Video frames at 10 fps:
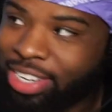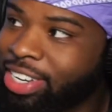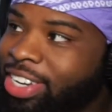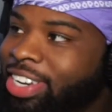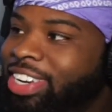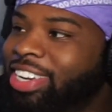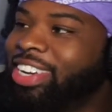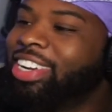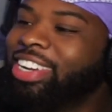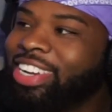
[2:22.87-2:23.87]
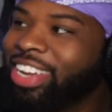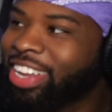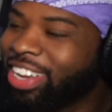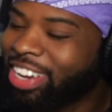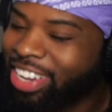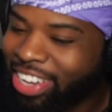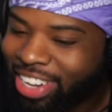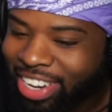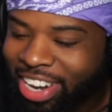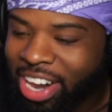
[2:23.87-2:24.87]

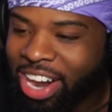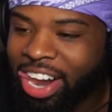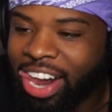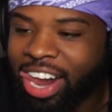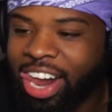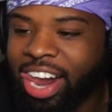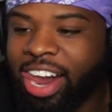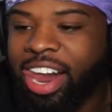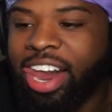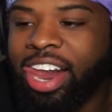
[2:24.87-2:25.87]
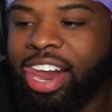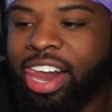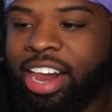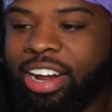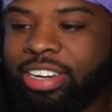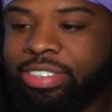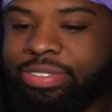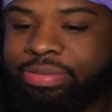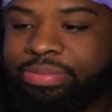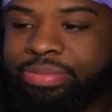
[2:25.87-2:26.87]

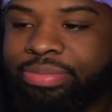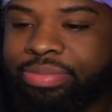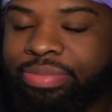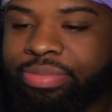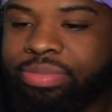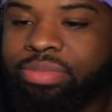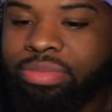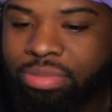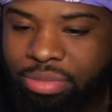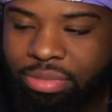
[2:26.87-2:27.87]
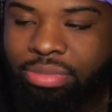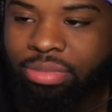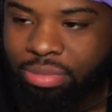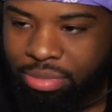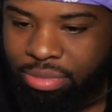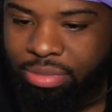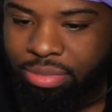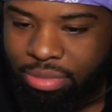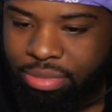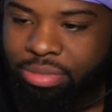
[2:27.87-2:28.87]

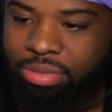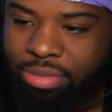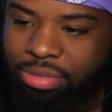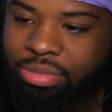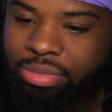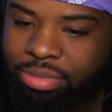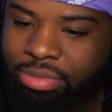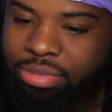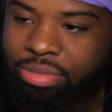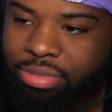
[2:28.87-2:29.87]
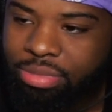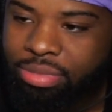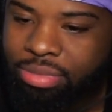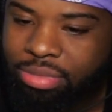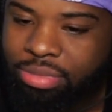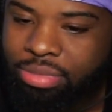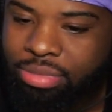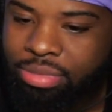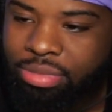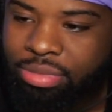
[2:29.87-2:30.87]
[no speech]